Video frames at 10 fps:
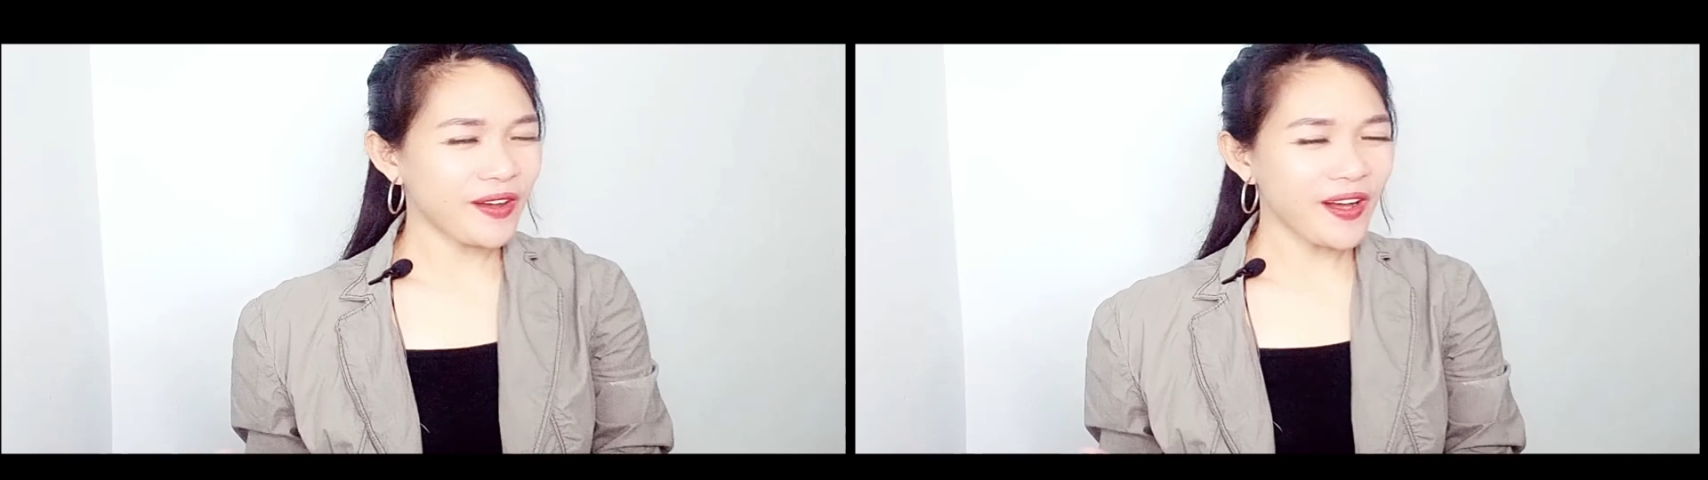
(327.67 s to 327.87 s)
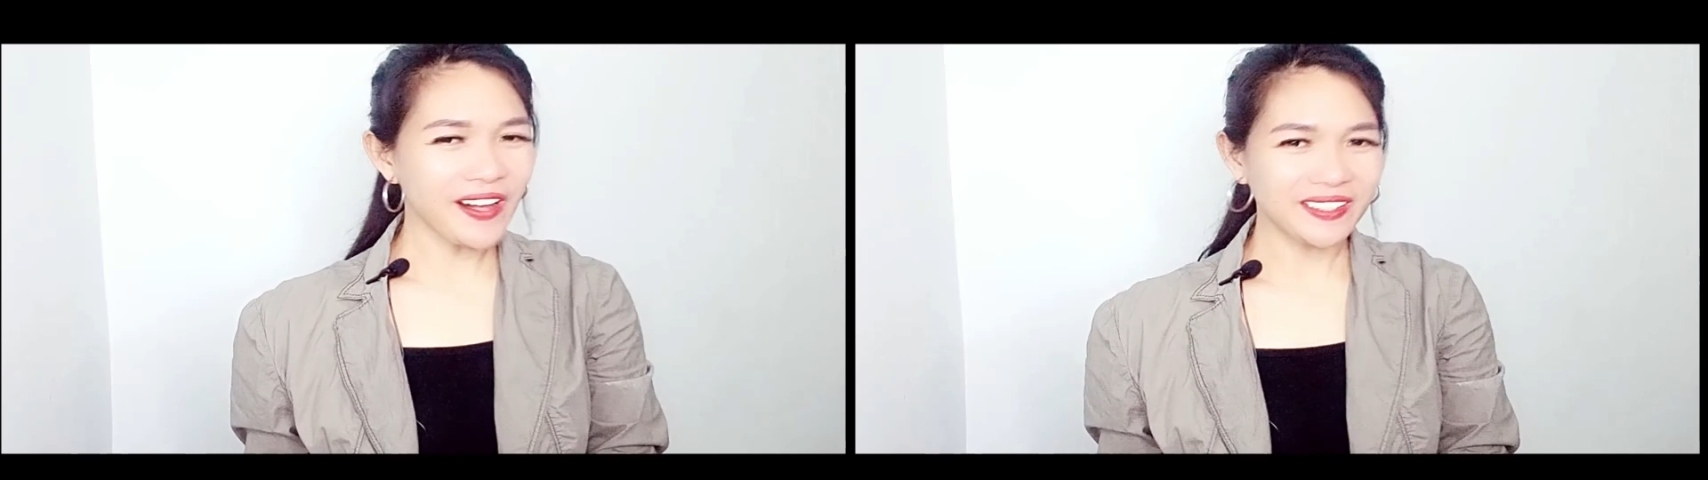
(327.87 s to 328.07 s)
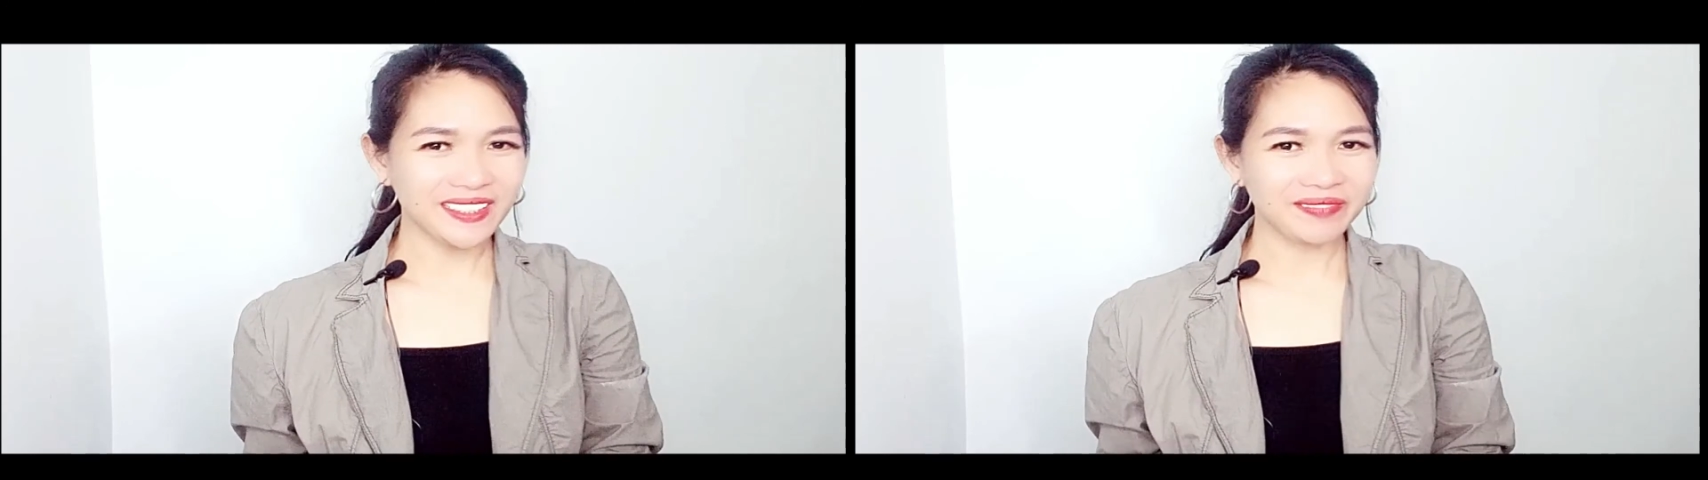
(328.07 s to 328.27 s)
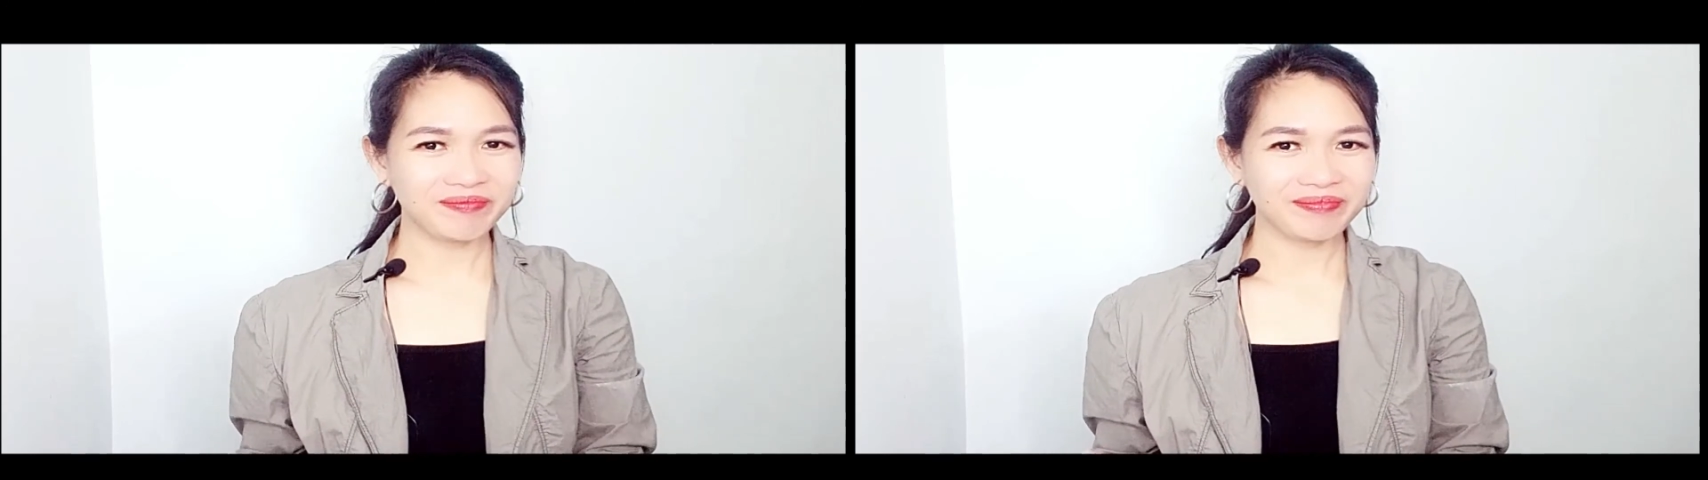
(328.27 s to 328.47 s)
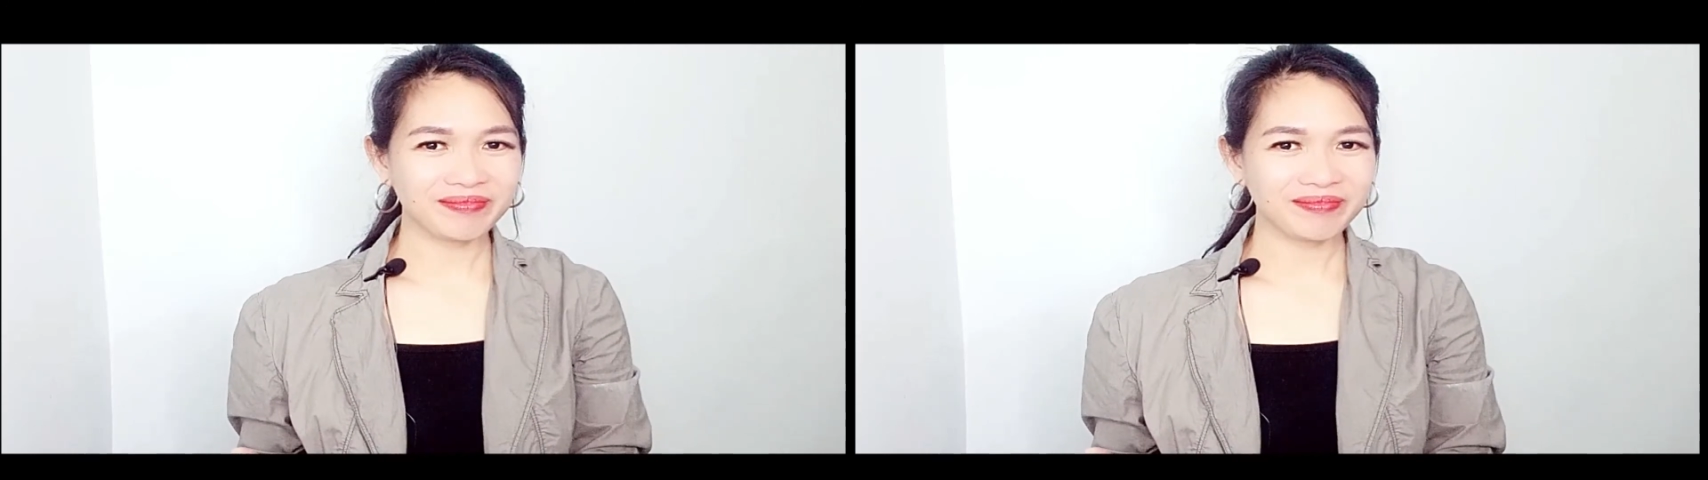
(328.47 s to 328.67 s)
all.
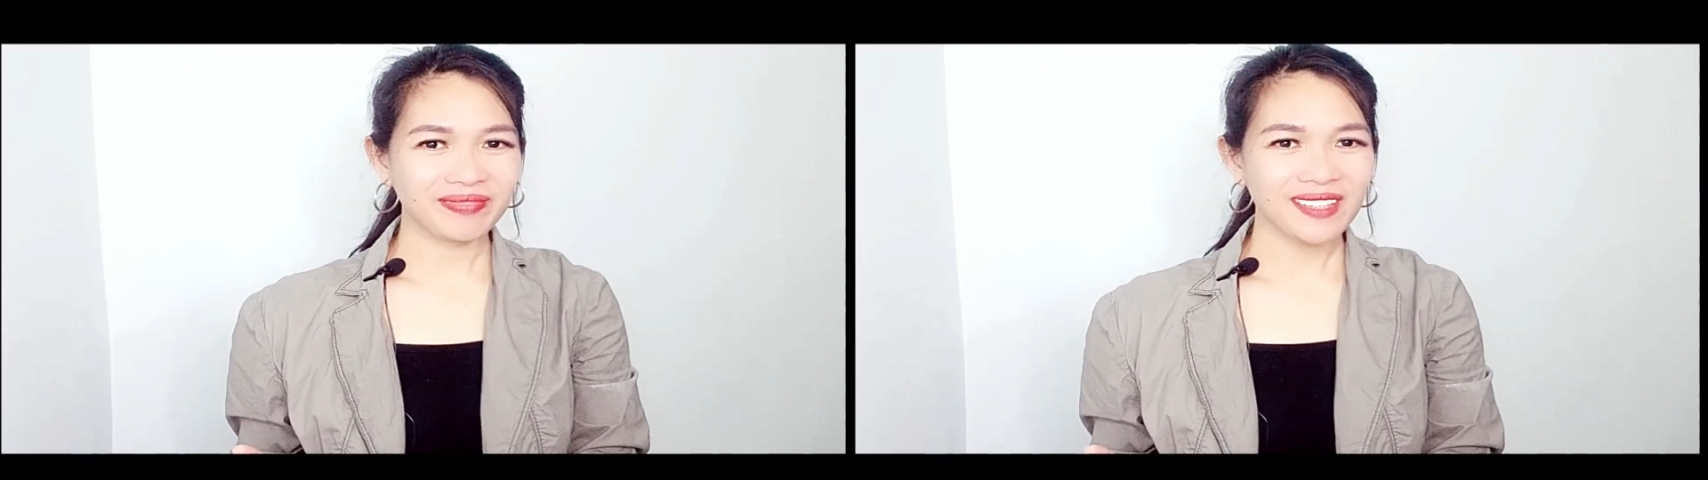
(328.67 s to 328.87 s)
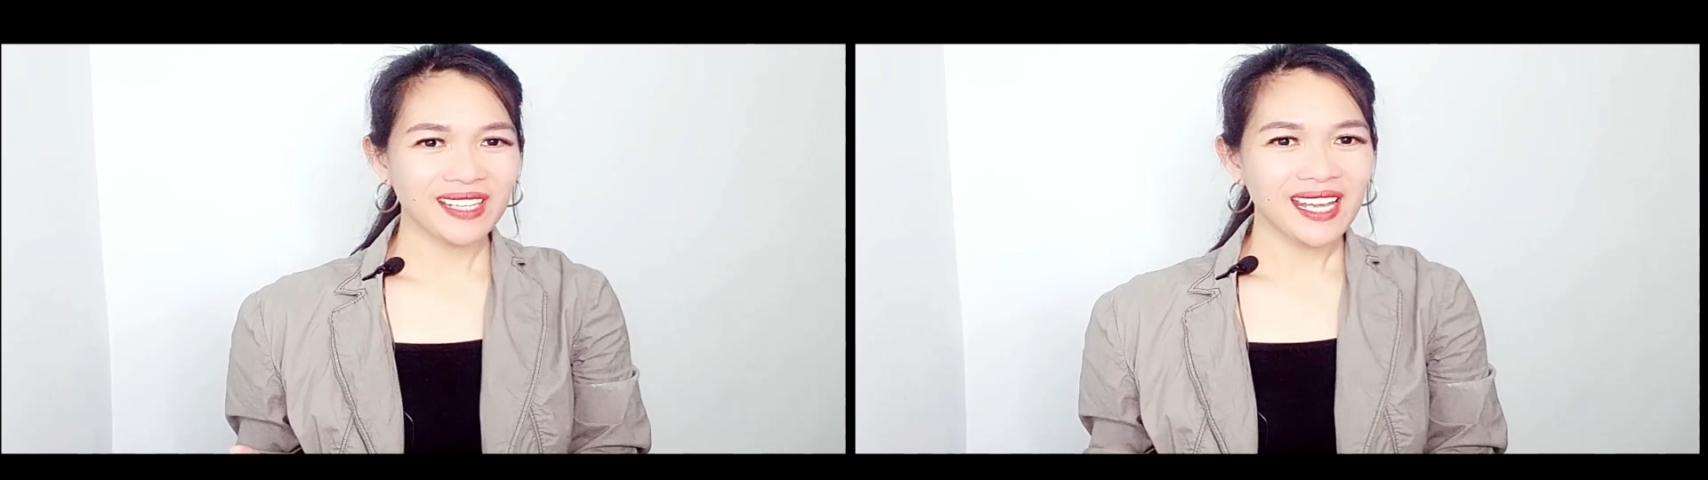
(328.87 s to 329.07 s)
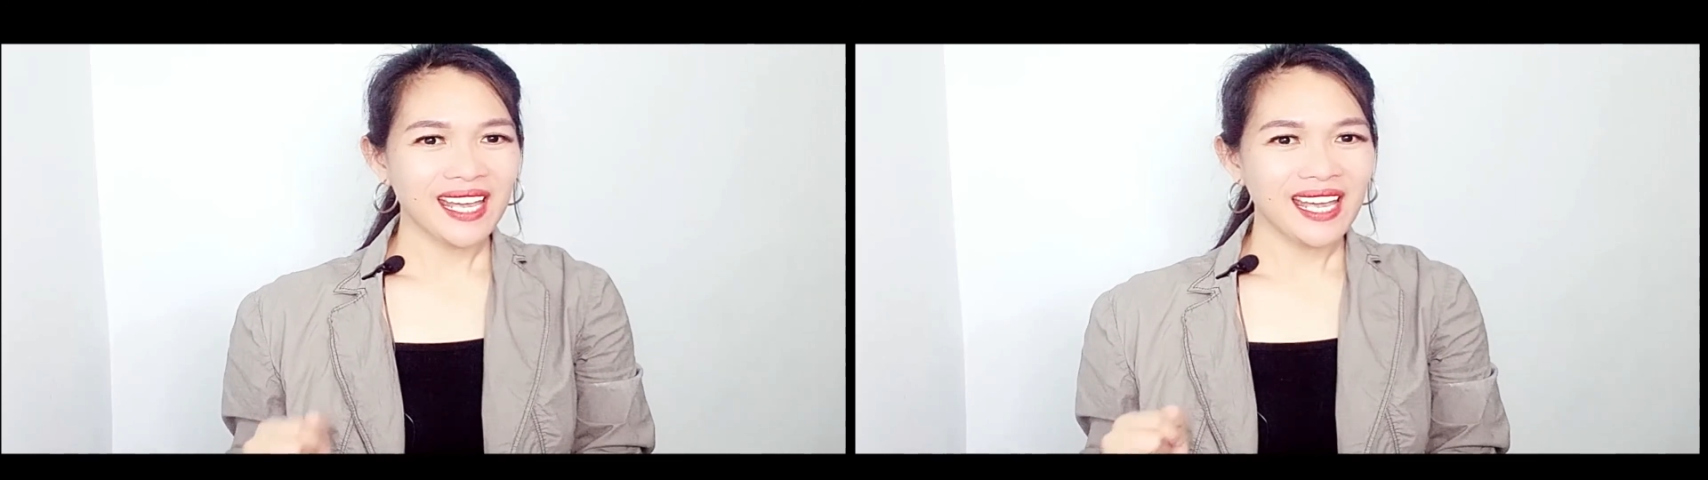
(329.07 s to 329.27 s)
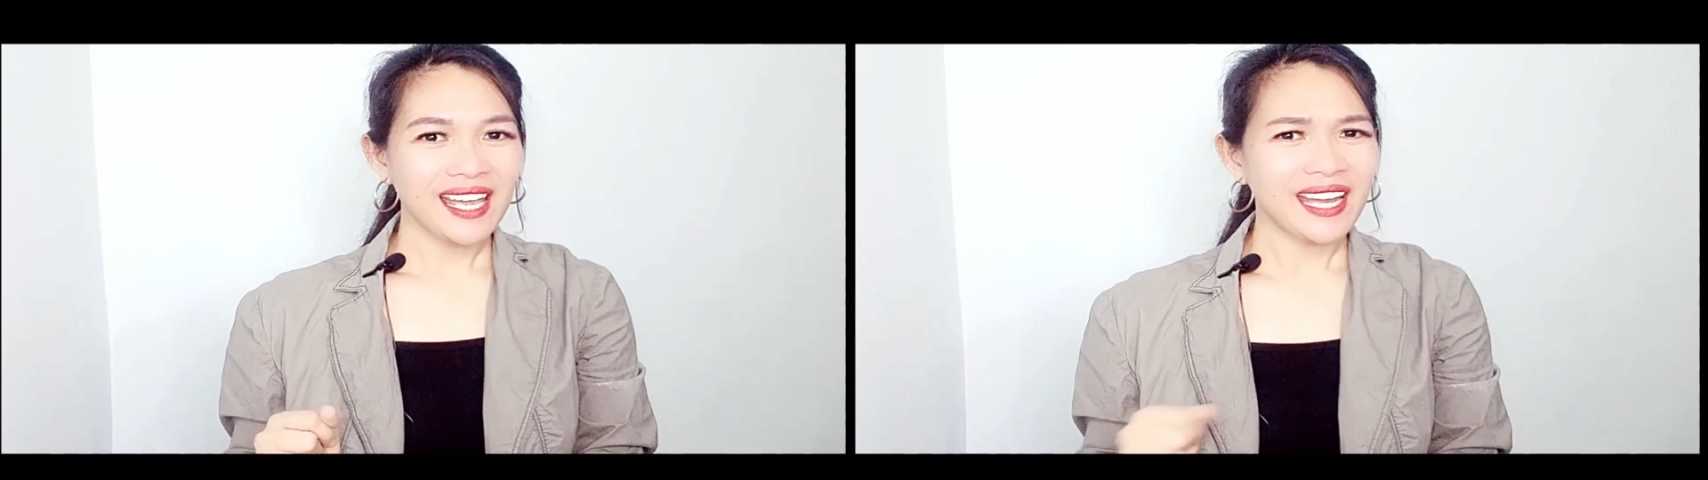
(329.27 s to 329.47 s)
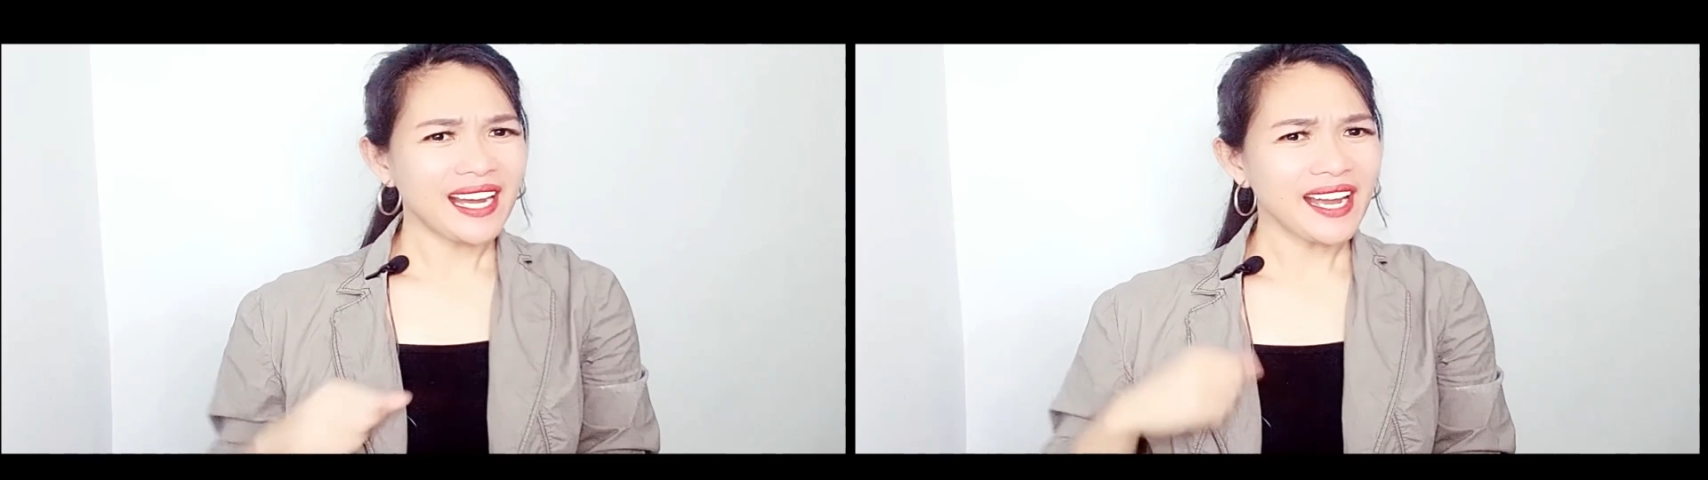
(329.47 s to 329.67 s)

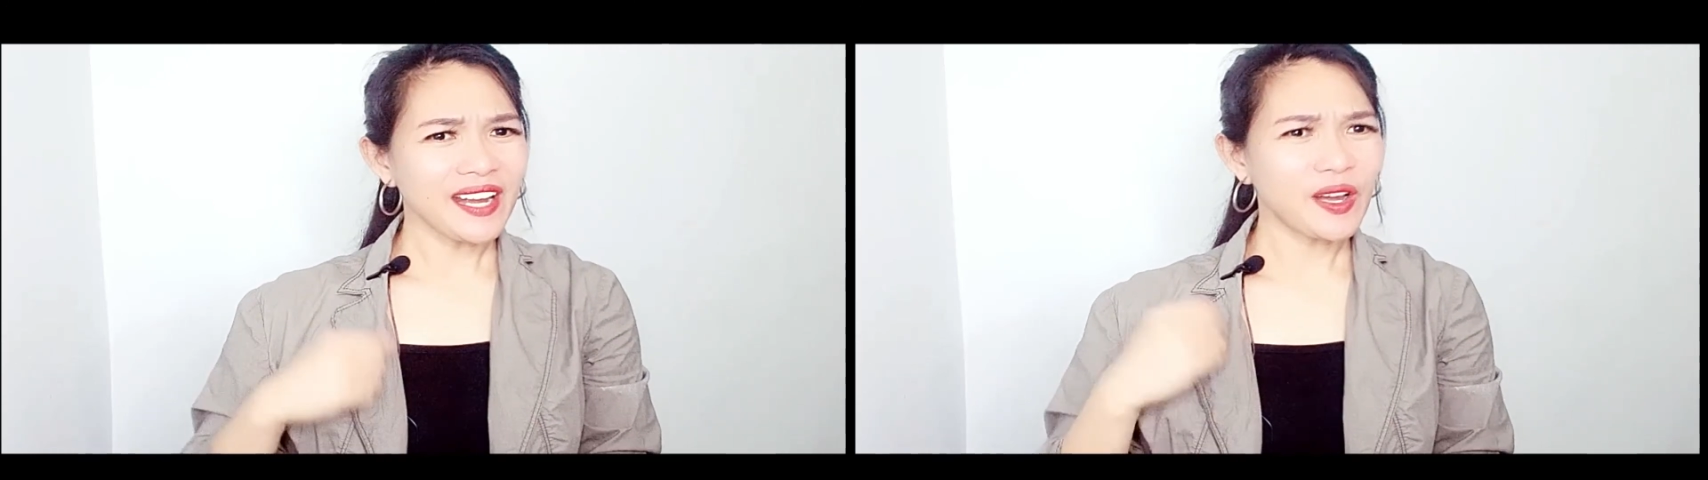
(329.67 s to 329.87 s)
And I